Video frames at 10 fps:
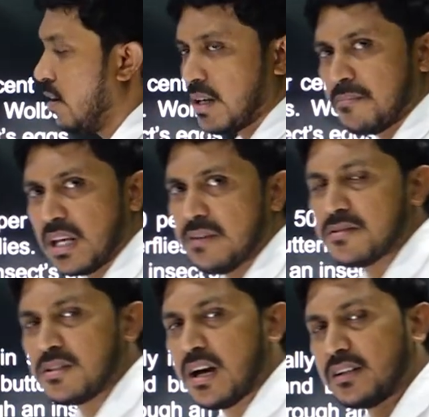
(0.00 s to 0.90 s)

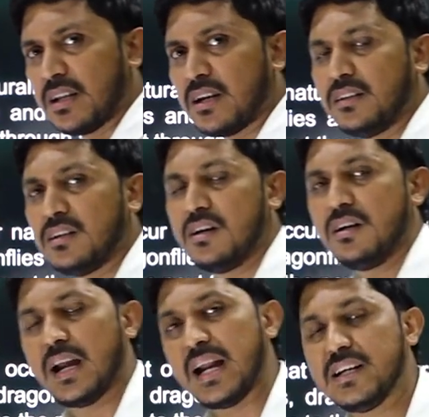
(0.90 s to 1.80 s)
sometimes they are there in the
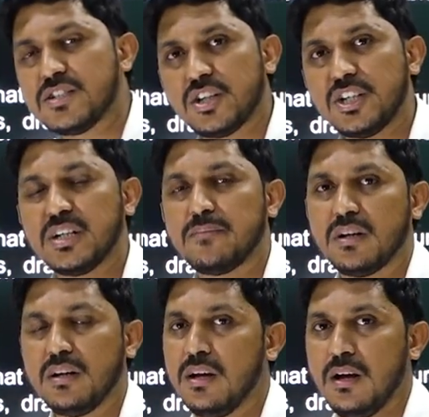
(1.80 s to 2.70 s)
Aedes
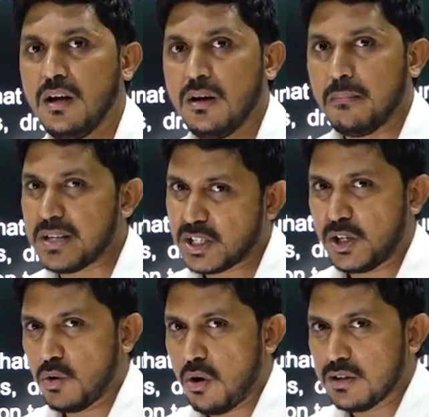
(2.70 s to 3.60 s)
aegypti
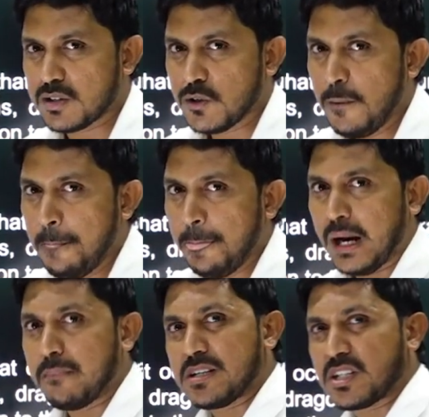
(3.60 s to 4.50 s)
mosquito also
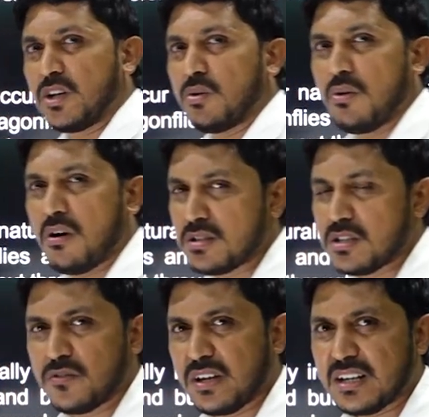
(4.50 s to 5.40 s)
that mosquito
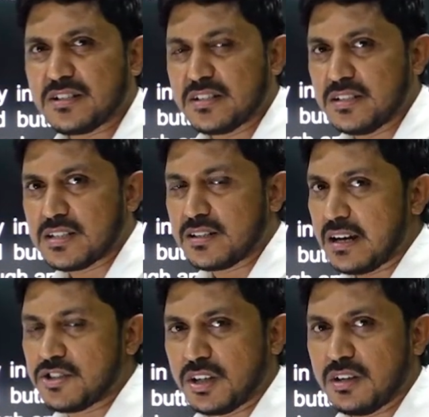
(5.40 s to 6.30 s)
causes various diseases
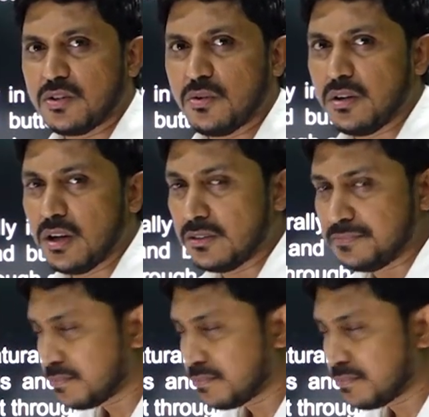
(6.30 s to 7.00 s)
like chikungunya